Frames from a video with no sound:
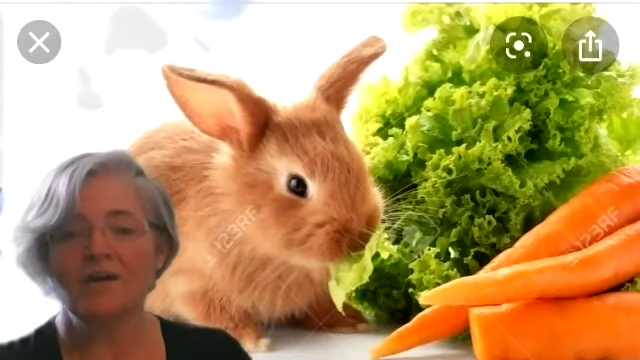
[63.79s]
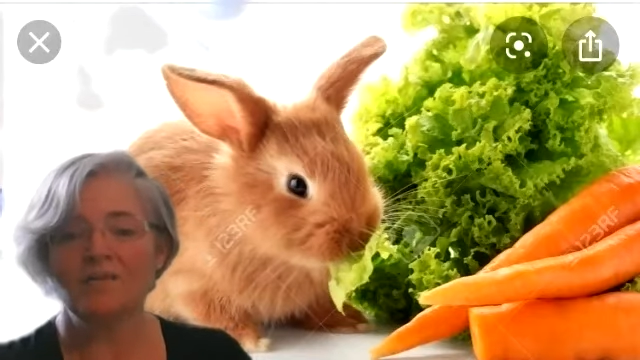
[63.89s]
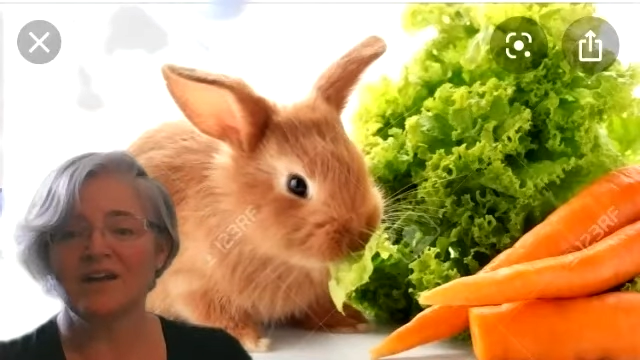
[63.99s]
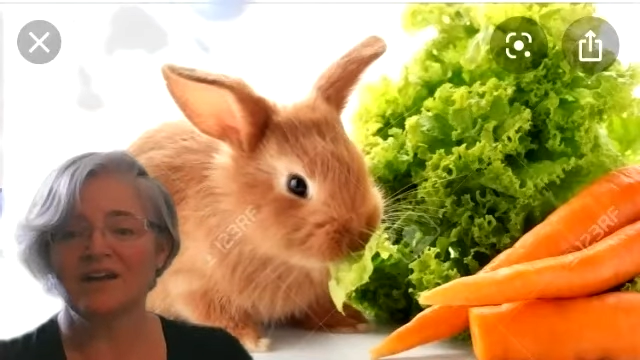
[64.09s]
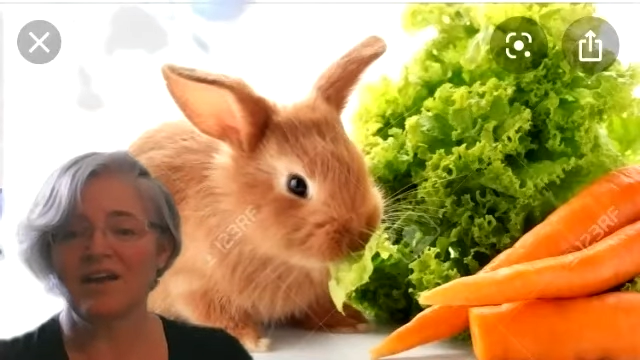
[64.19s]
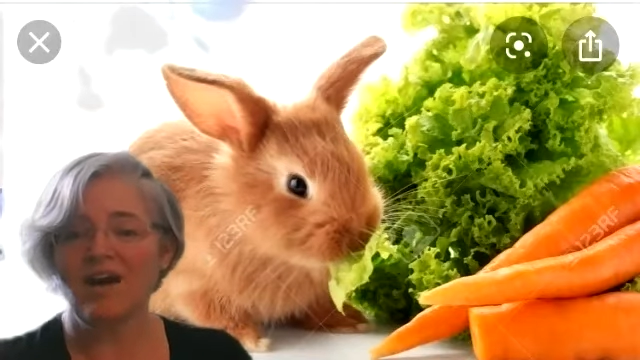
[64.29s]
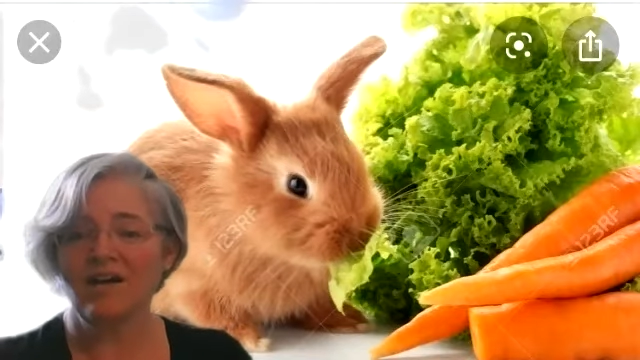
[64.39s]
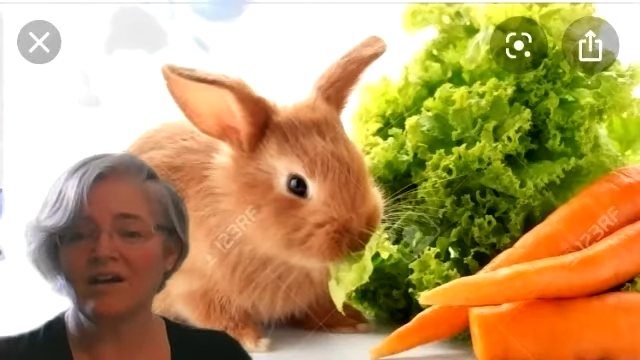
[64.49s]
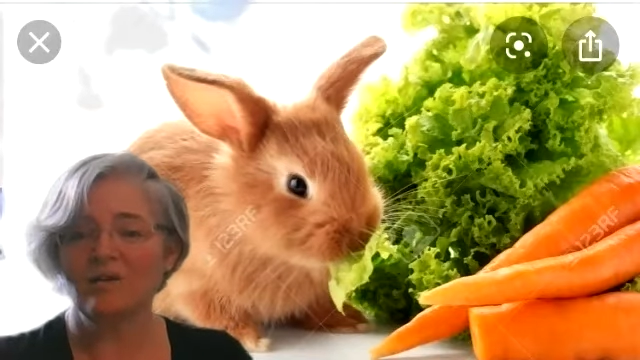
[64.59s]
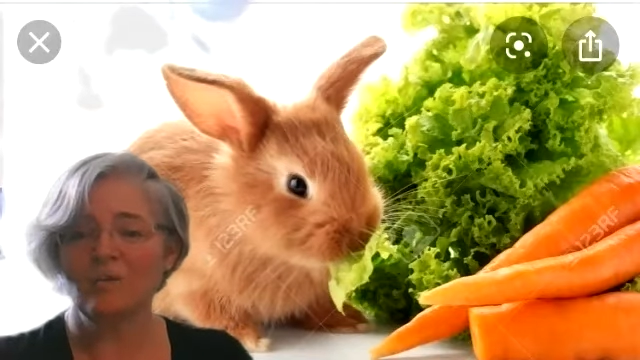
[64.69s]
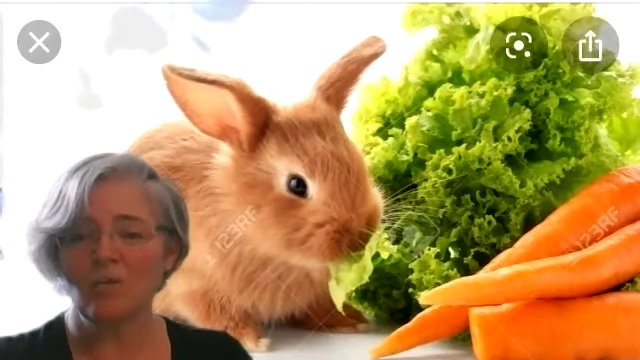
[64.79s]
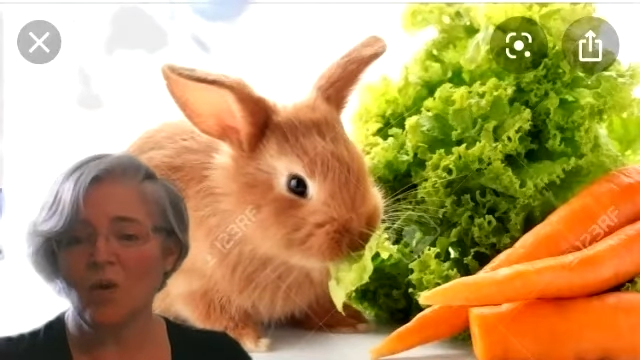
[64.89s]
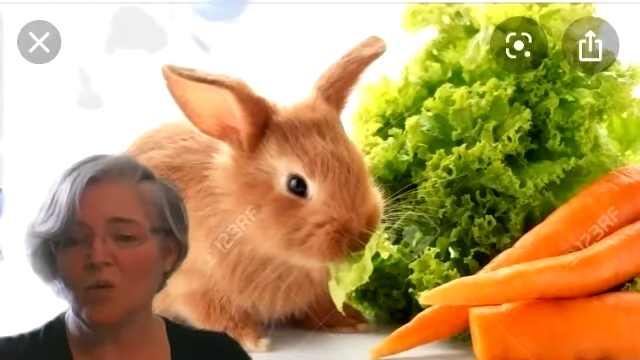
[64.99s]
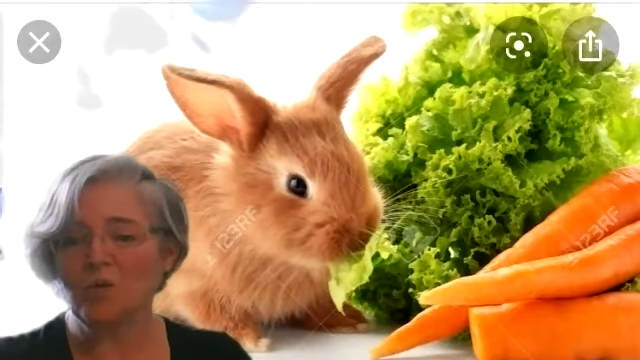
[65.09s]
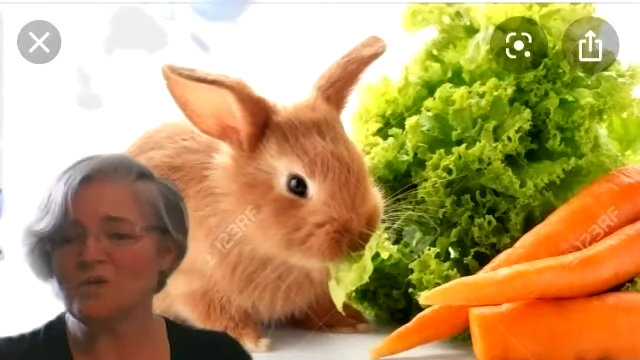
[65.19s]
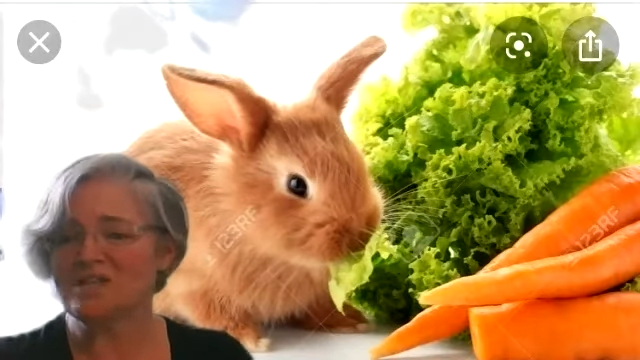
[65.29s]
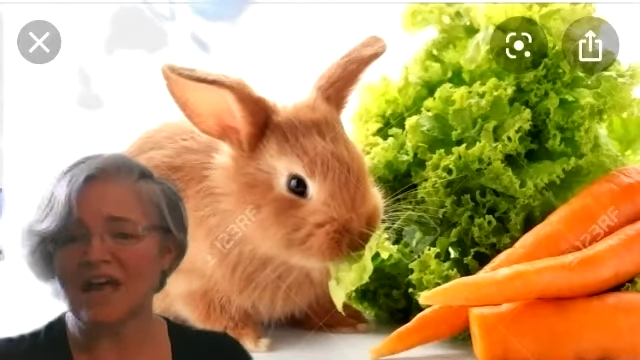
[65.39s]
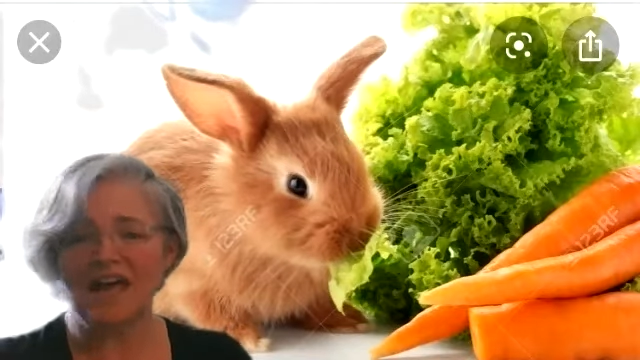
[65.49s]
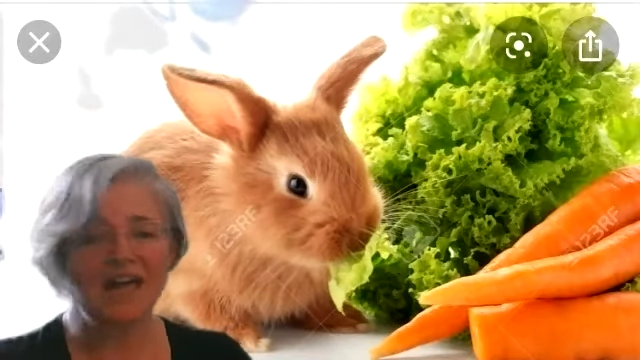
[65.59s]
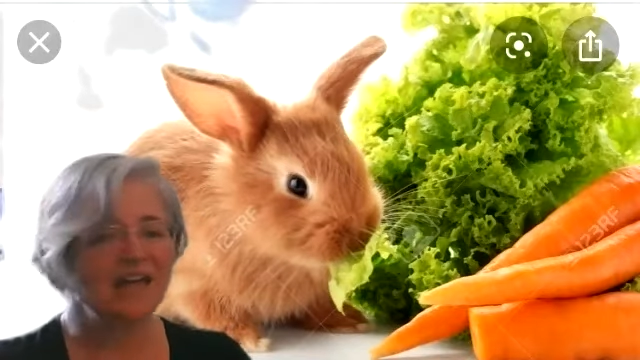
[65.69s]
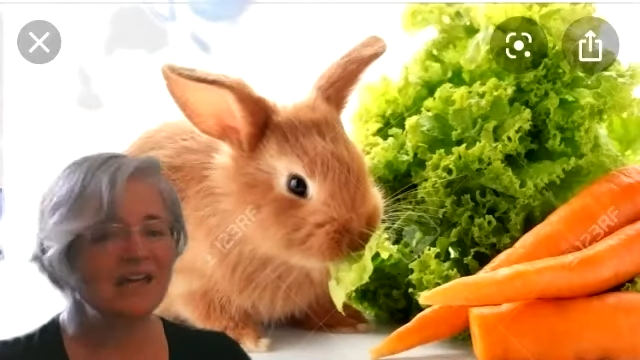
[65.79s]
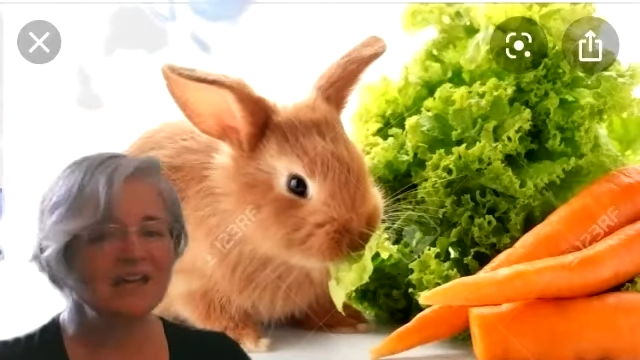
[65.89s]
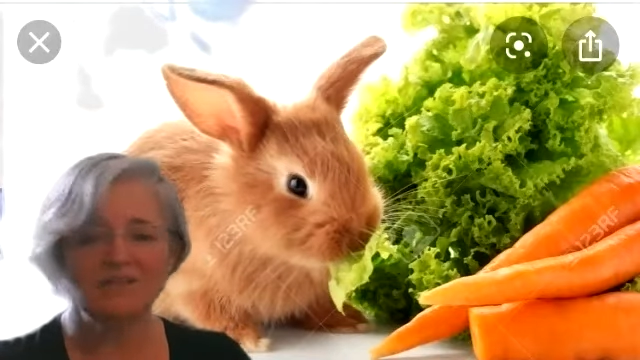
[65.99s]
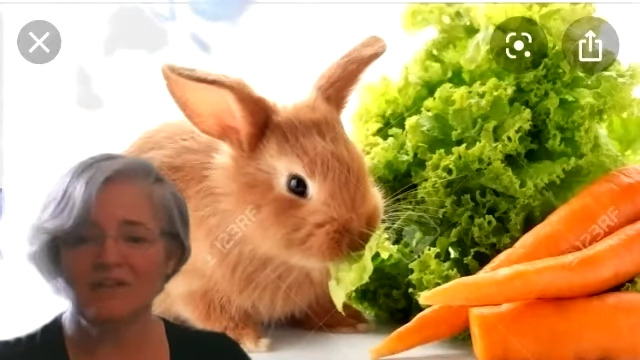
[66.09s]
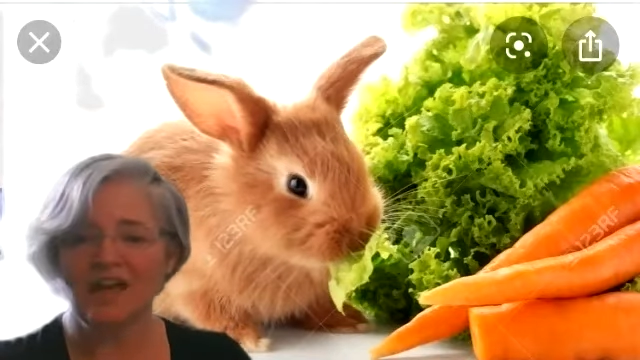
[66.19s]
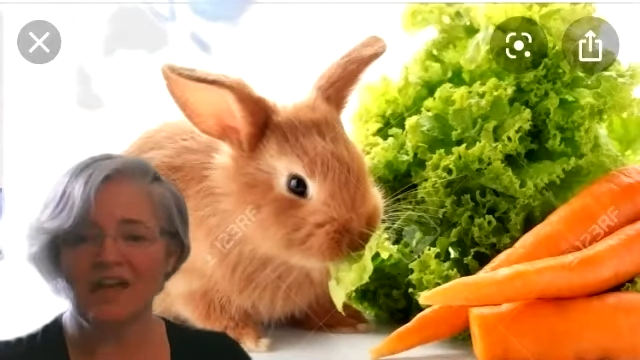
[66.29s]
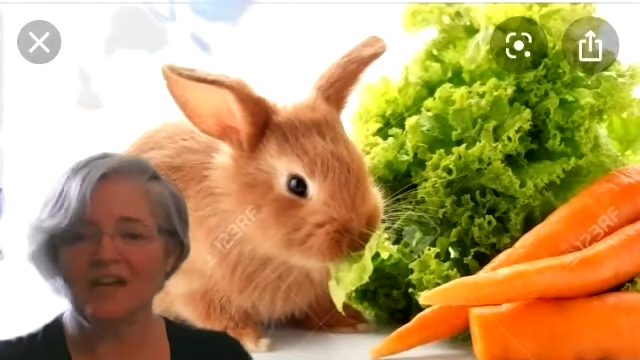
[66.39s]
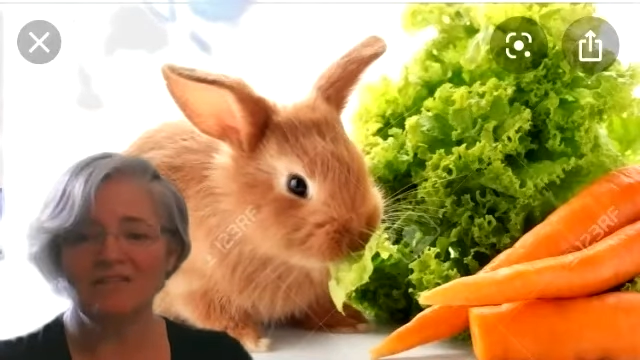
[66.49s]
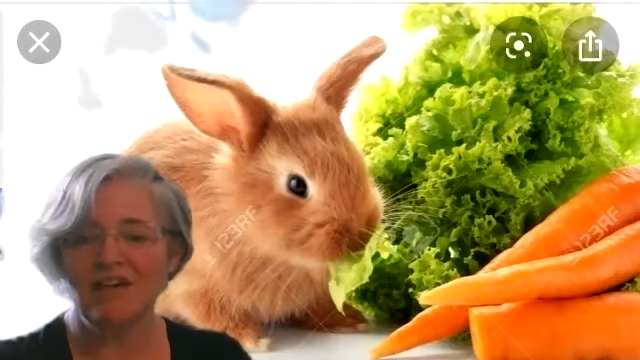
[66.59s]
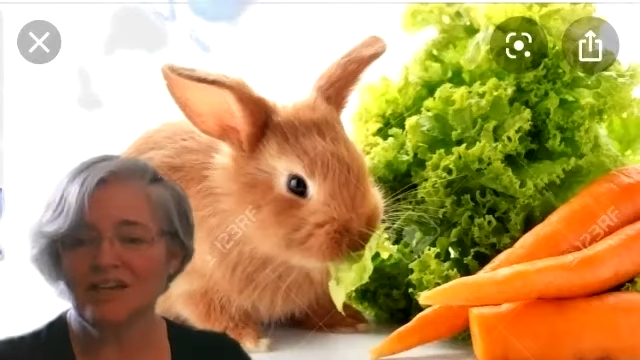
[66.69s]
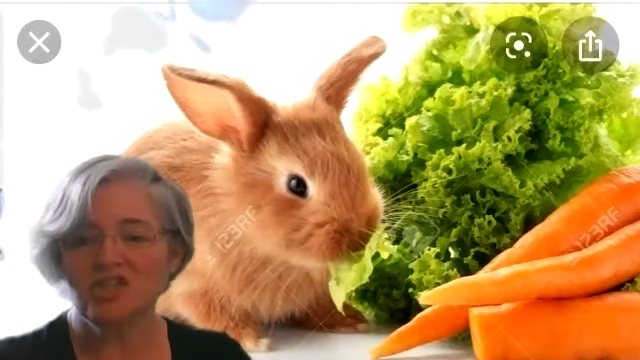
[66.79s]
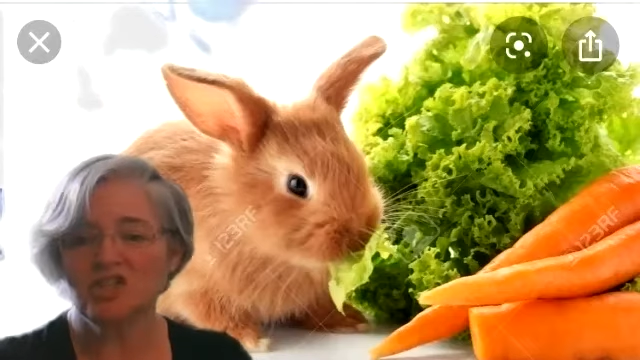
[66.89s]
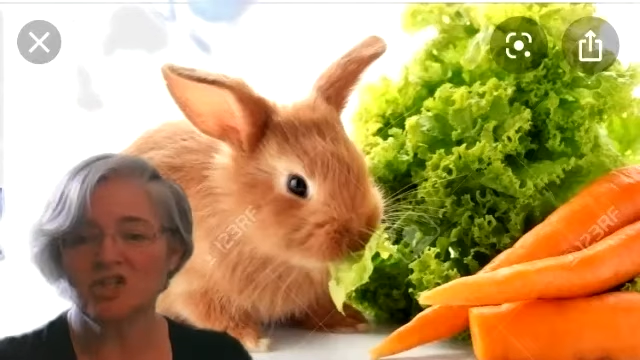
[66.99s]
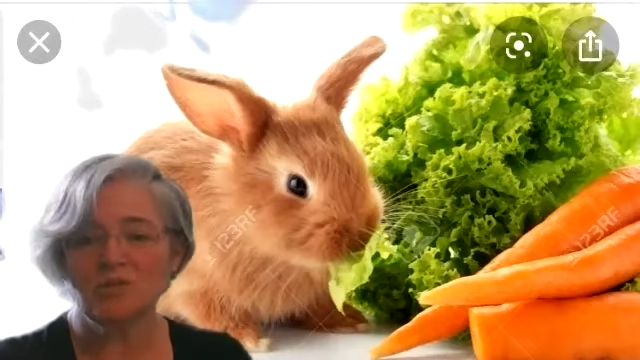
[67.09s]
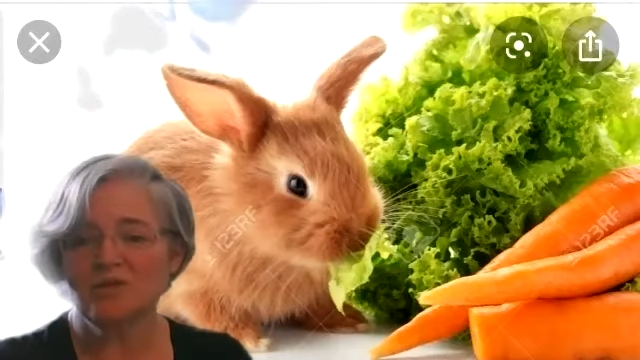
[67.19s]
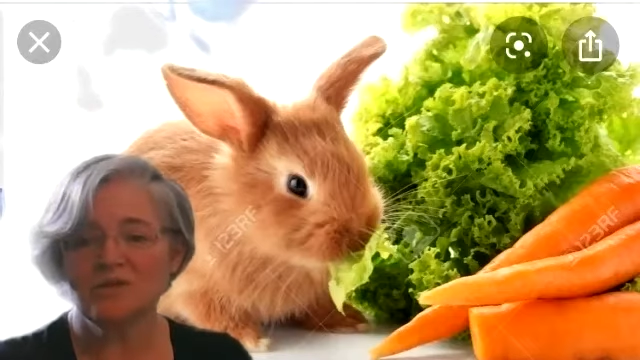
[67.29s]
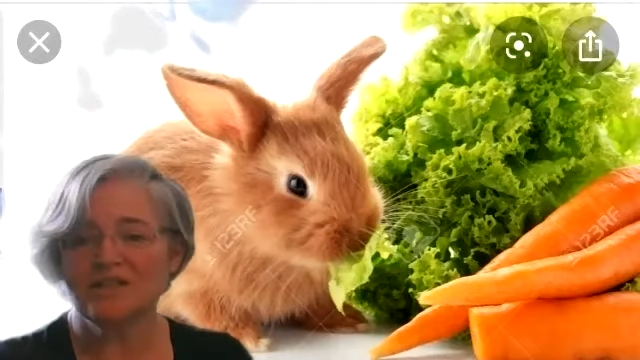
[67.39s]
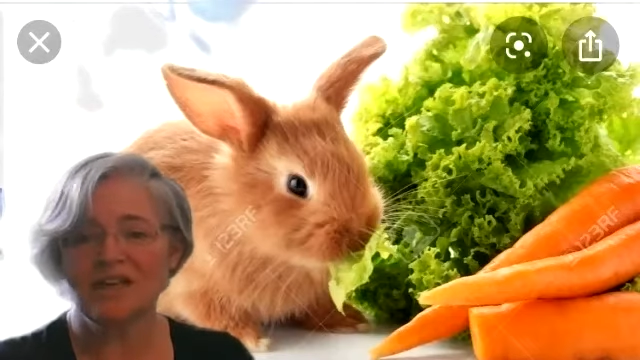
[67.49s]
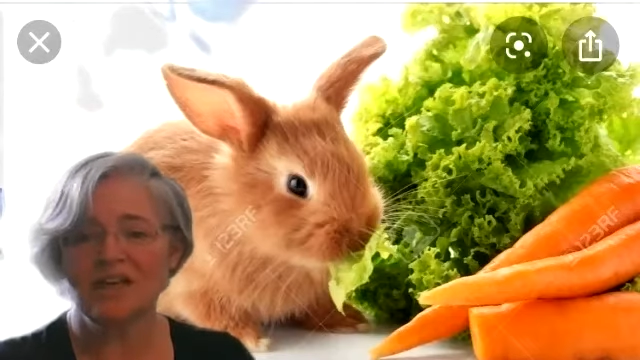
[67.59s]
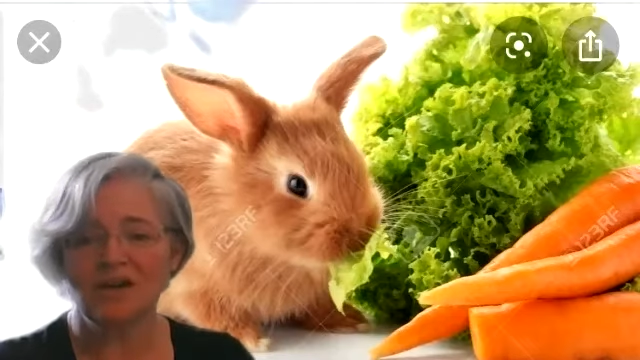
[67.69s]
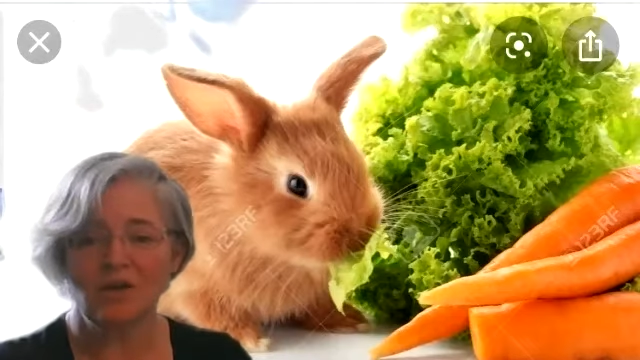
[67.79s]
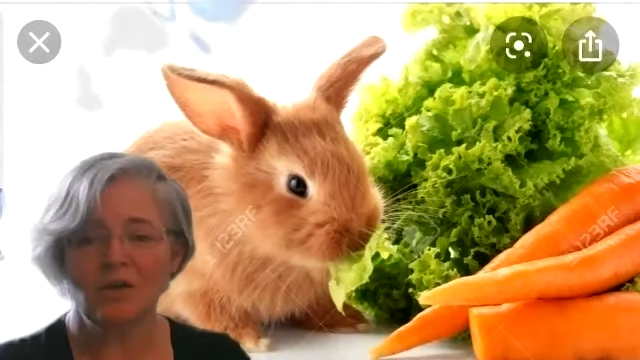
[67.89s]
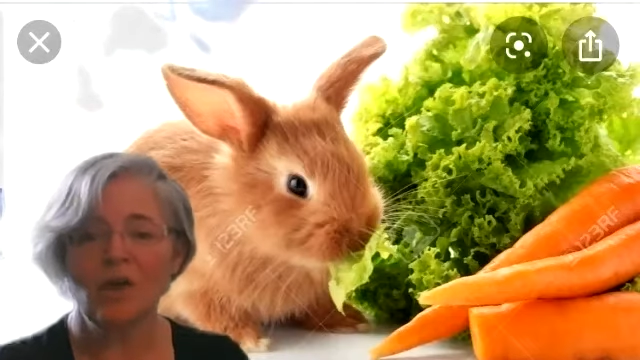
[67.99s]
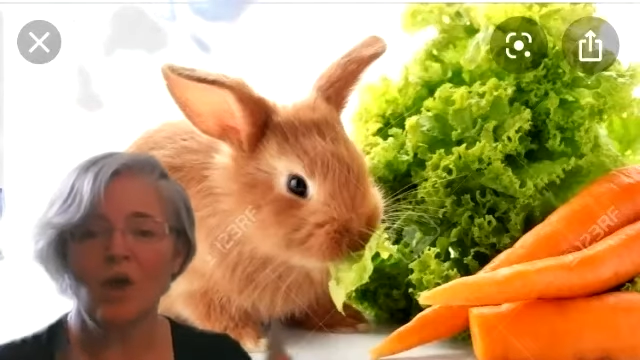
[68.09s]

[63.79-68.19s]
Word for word: my garden won't have any vegetables at all.